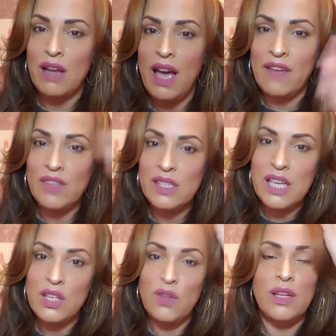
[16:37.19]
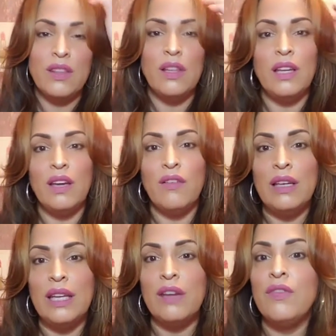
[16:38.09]
I have to send you another
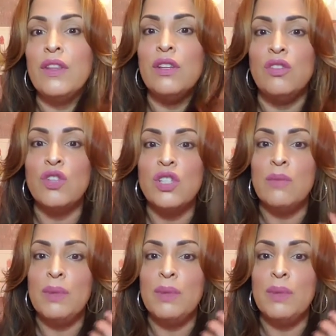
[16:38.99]
link for the nutrition,